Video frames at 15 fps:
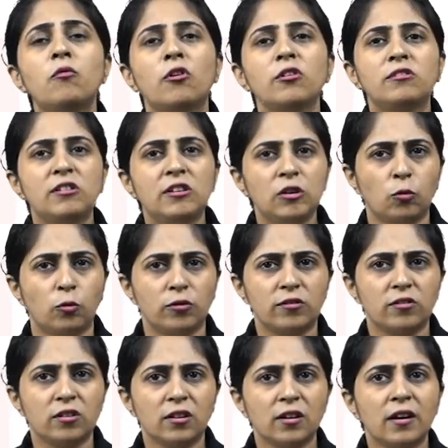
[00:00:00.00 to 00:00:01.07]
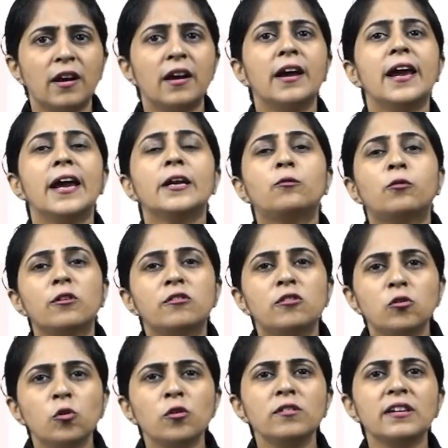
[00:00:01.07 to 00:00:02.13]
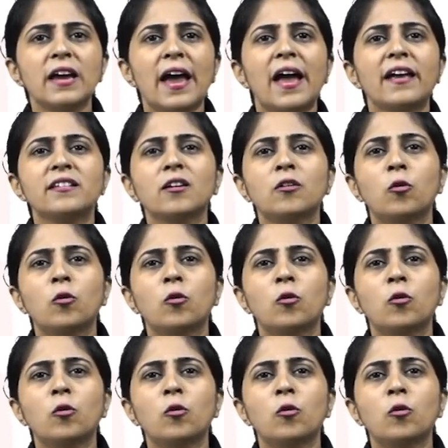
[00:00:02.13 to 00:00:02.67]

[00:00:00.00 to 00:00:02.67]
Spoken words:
was used. It was used as a